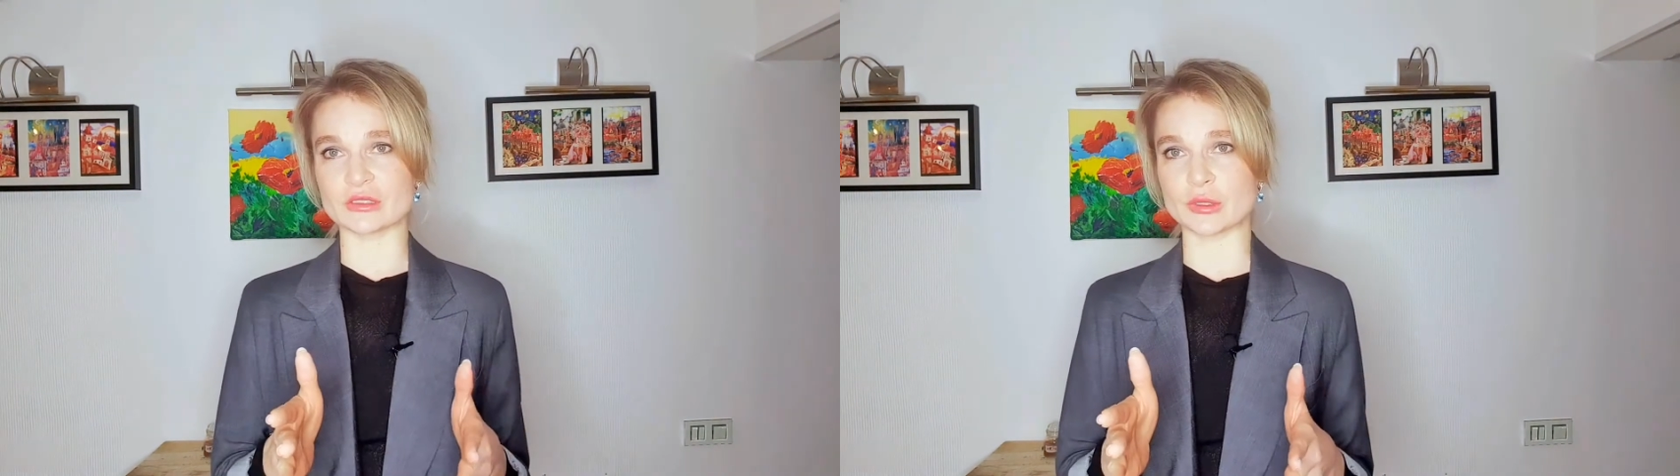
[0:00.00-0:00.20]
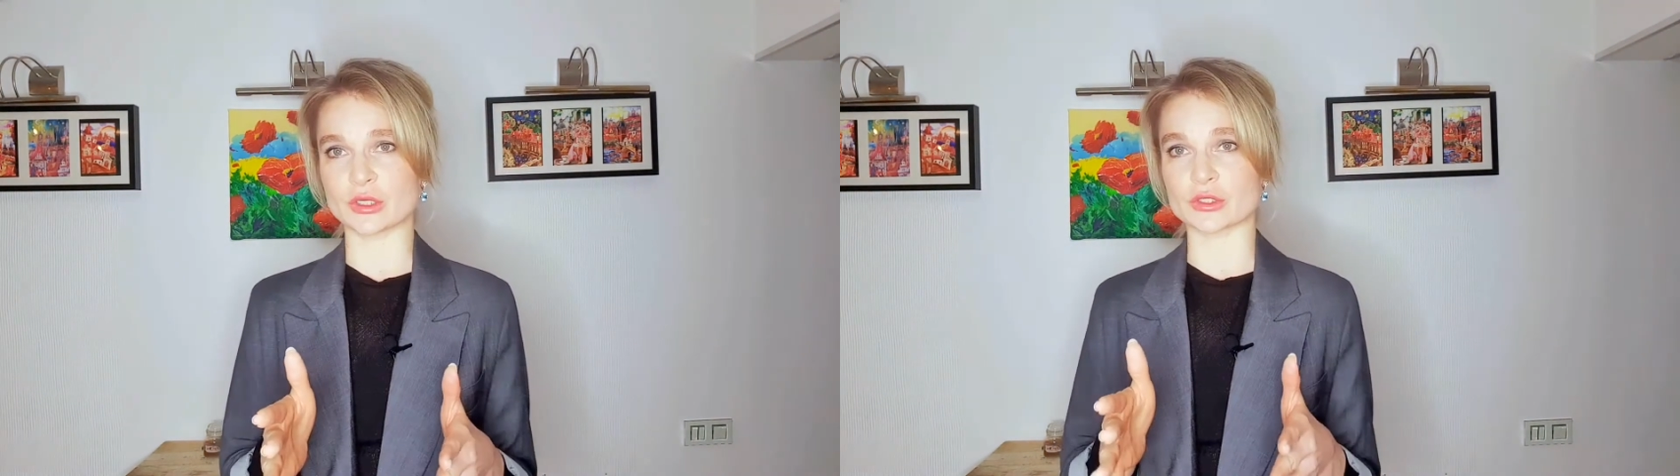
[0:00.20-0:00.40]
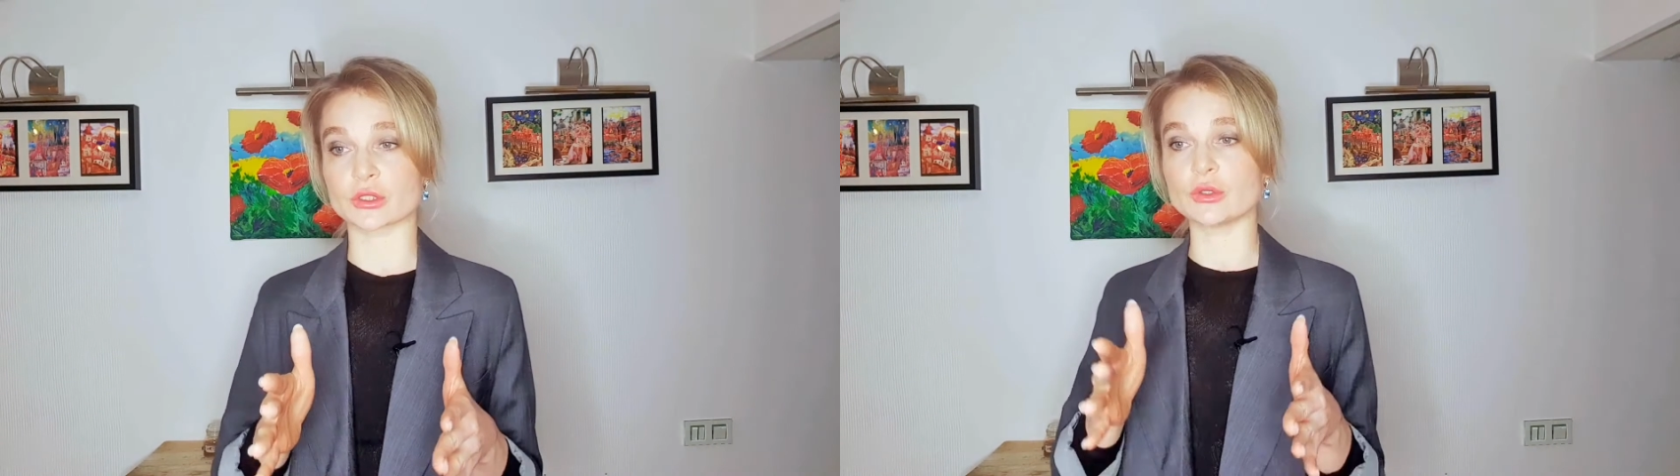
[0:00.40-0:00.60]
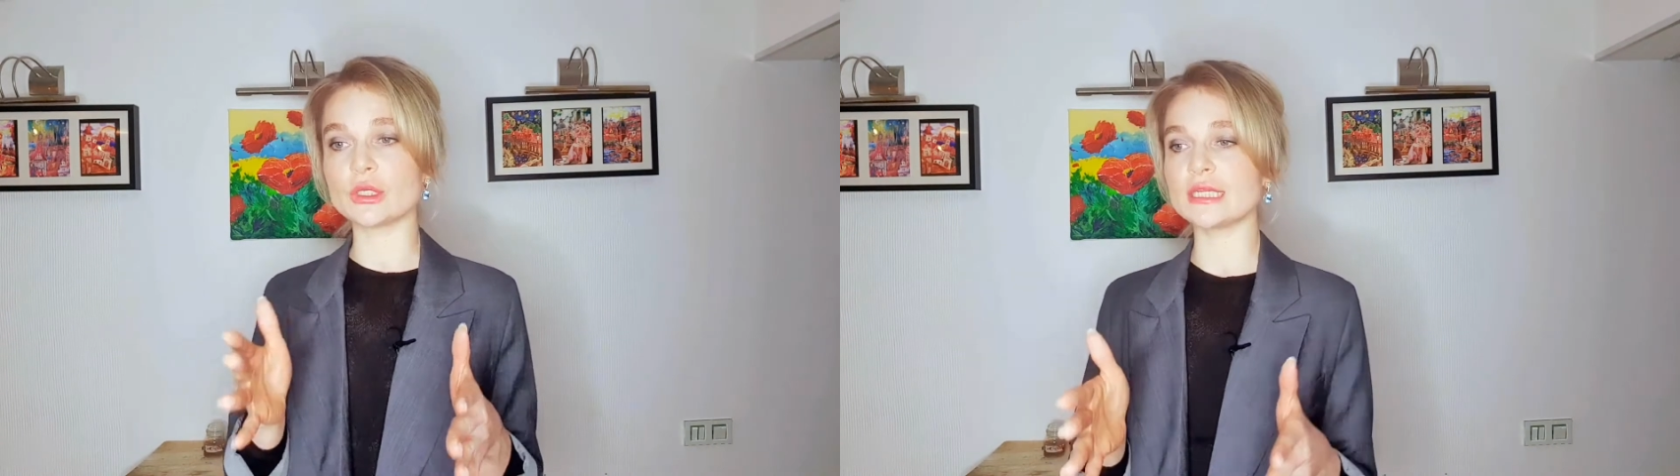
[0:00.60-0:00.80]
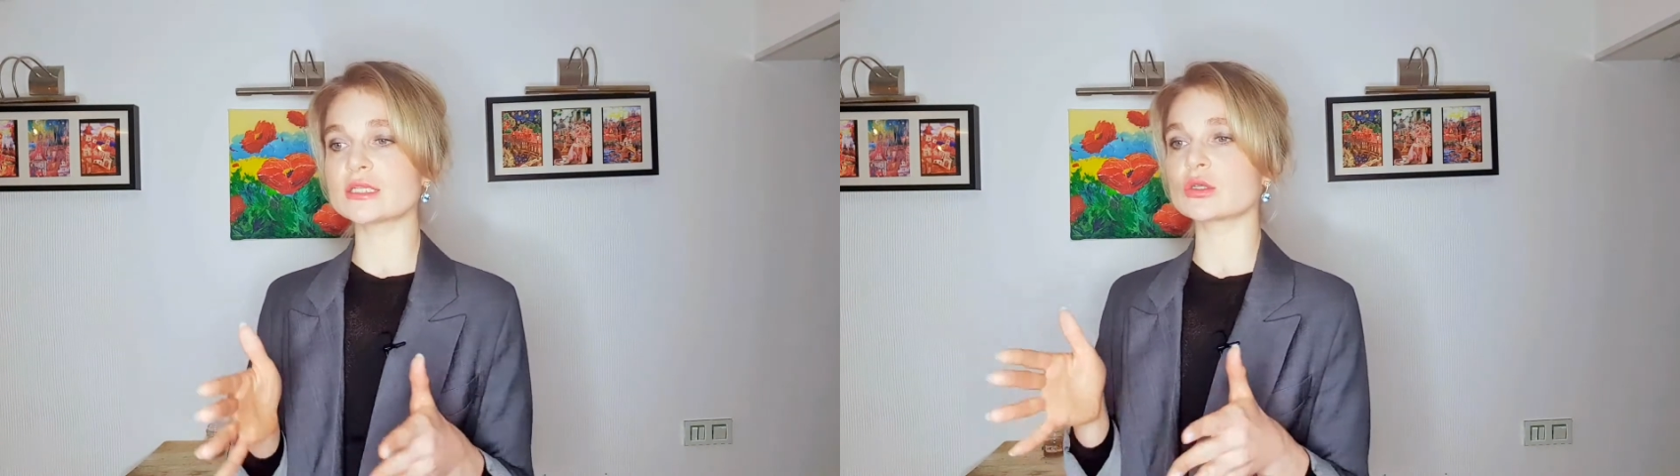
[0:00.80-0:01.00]
speakers who
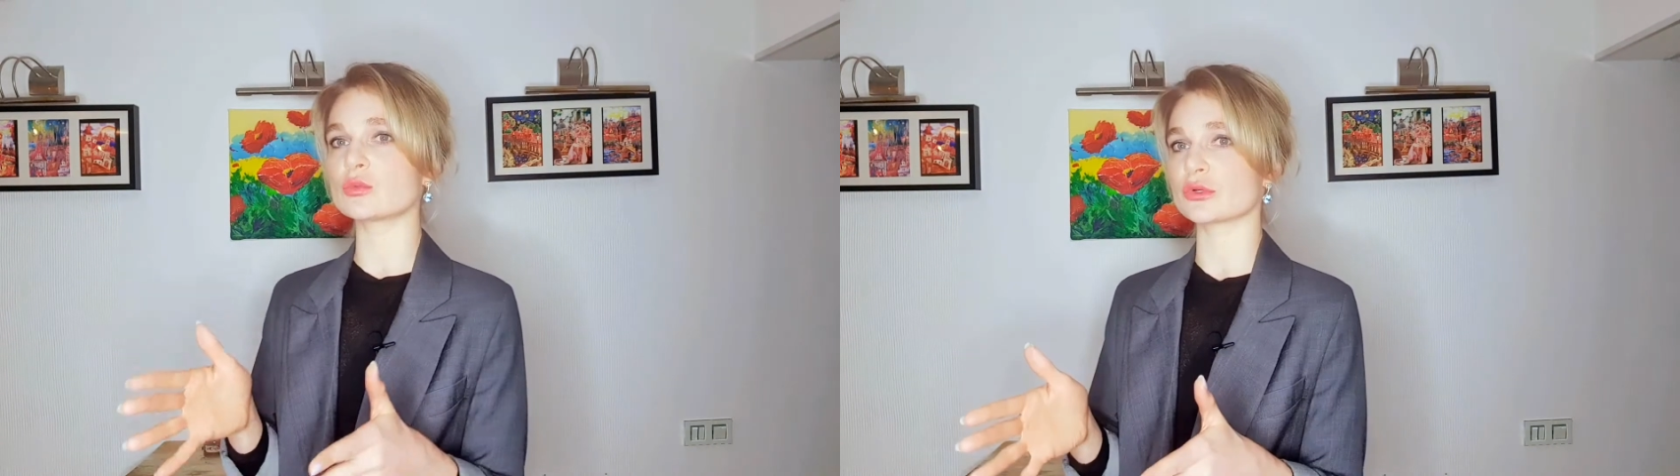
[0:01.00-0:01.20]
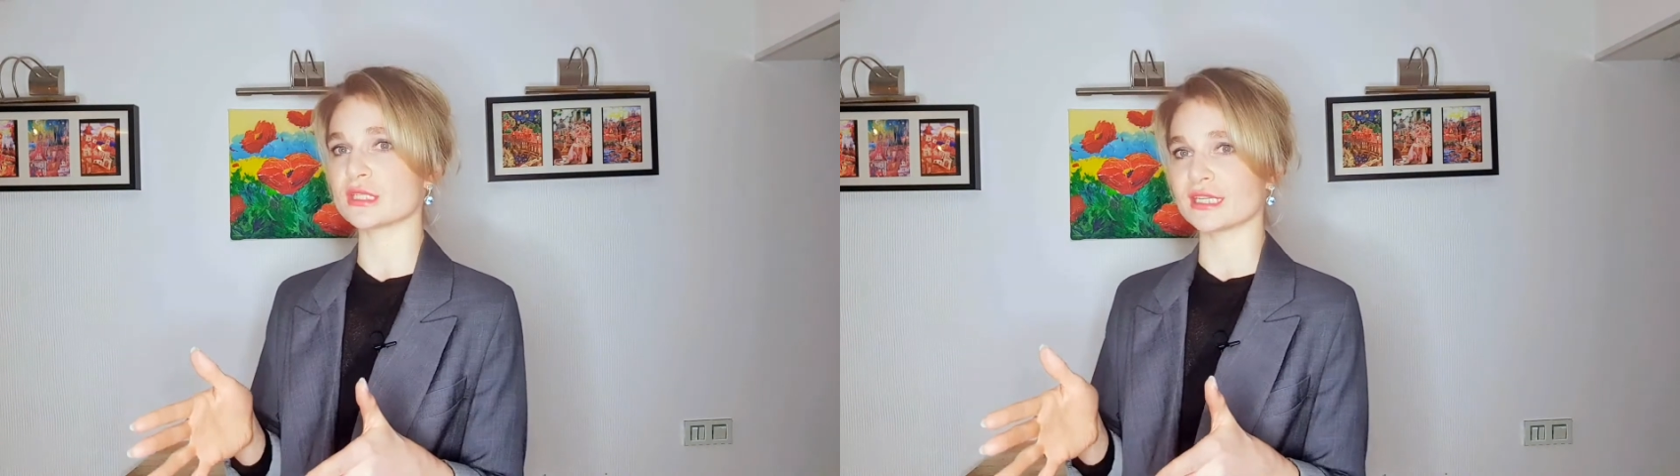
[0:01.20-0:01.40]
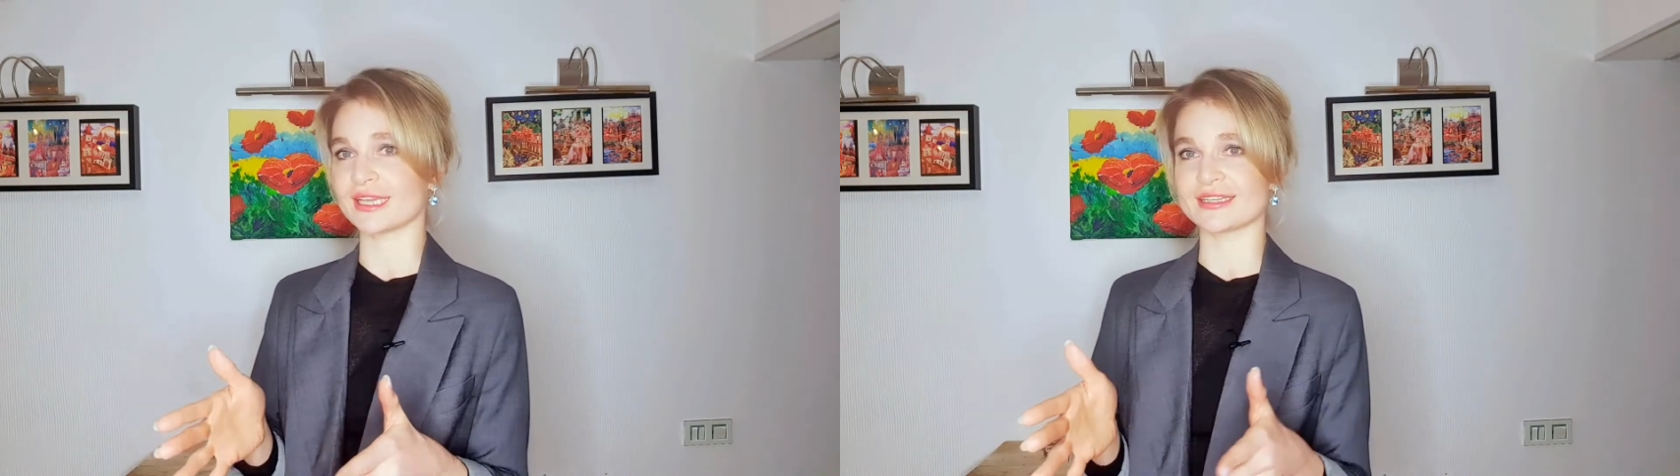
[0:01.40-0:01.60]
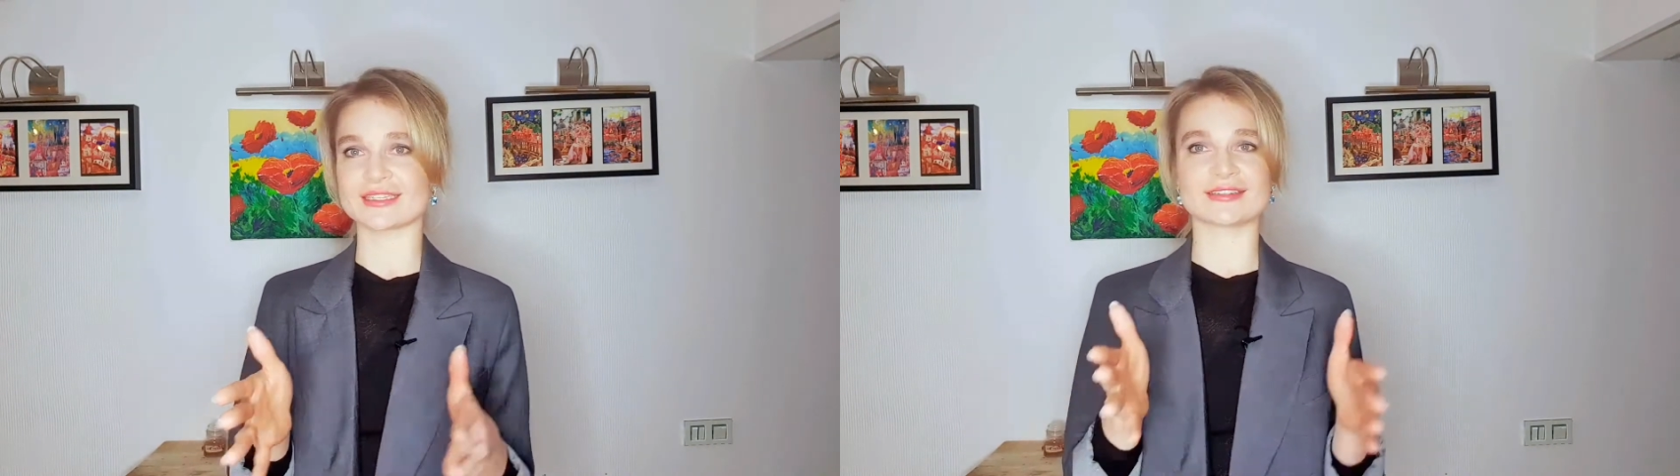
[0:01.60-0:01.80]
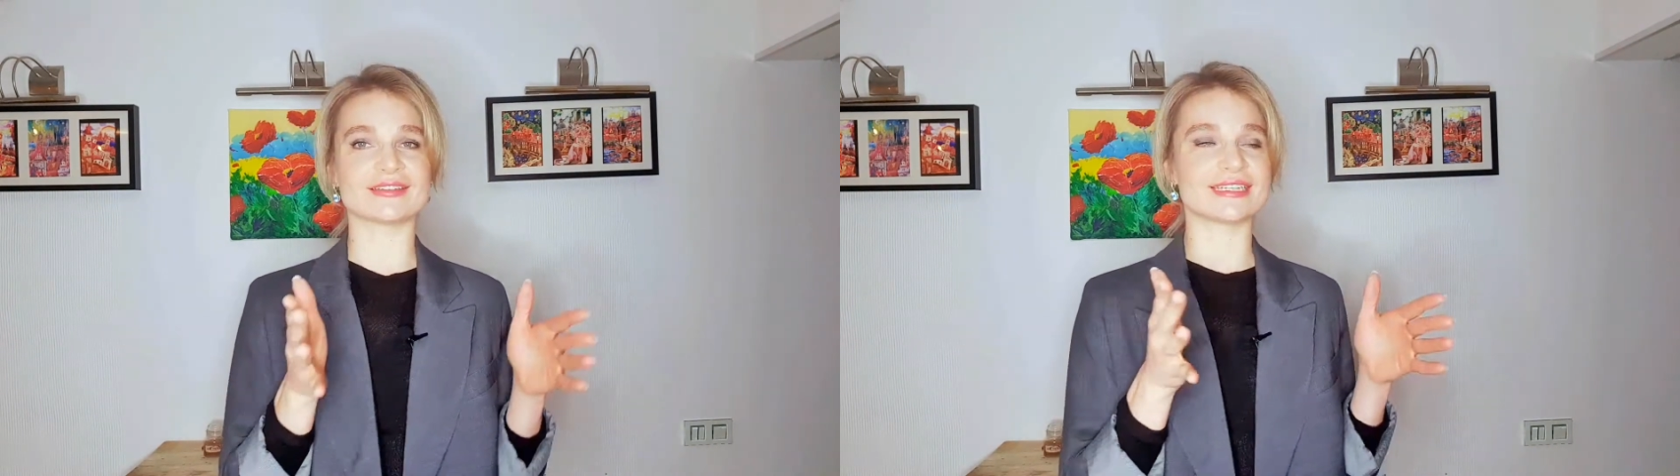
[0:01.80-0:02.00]
need to present